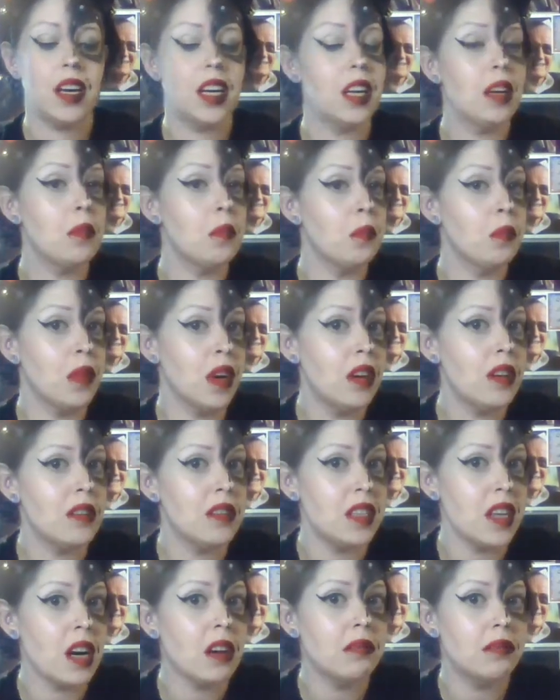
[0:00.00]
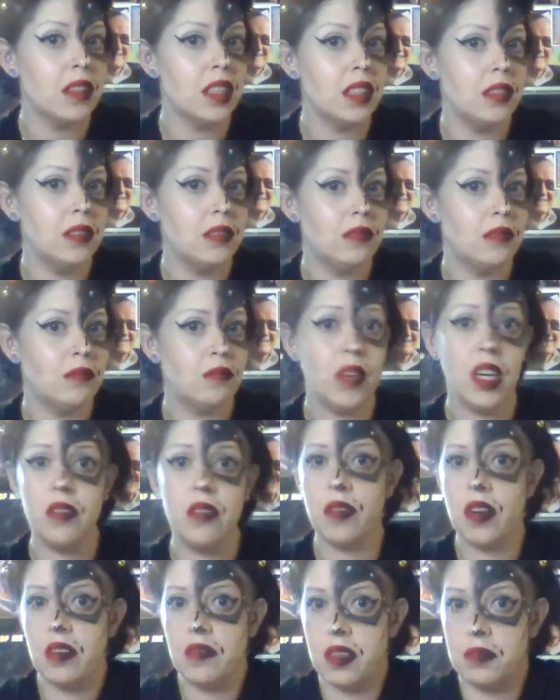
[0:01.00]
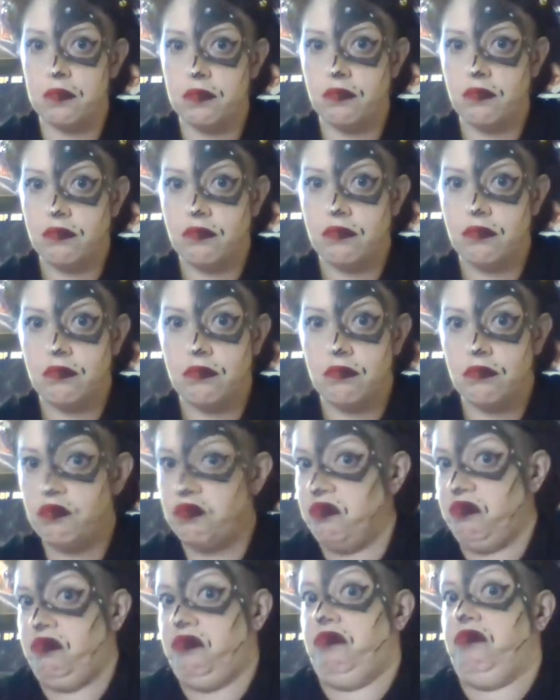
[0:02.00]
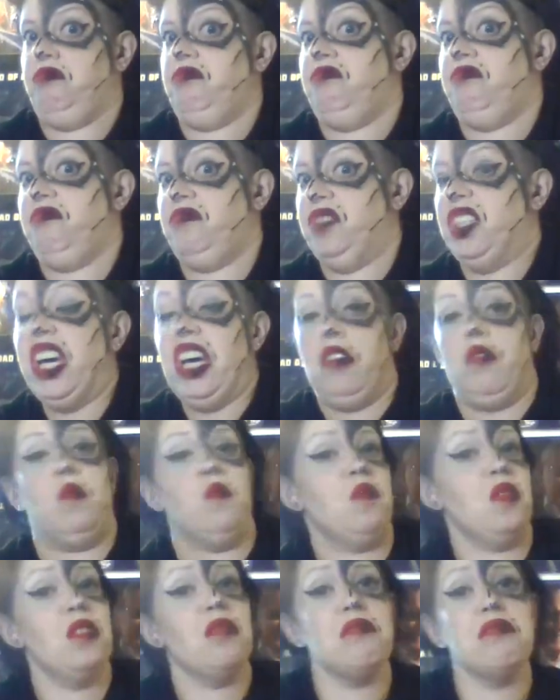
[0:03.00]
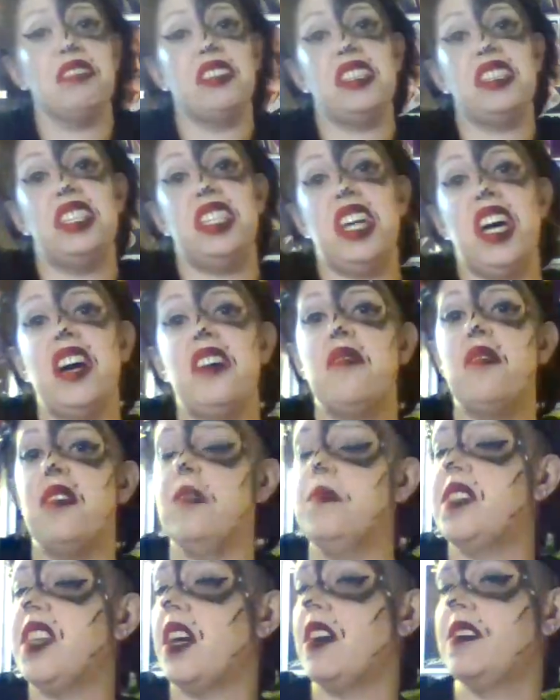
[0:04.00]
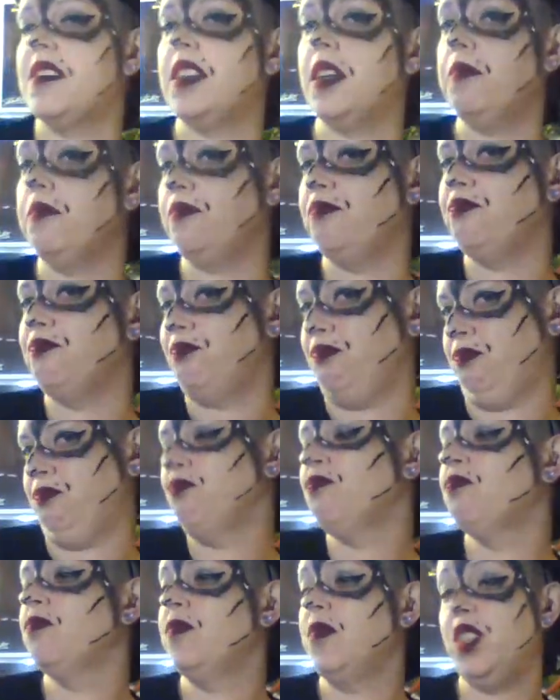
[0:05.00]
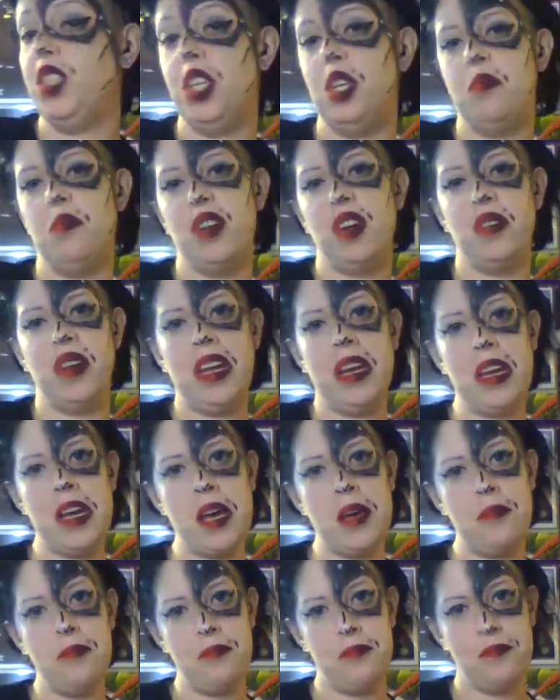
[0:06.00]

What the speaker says: murders Alfred right in front of him. Like, rolls his dead corpse out and is like, "You broken yet?"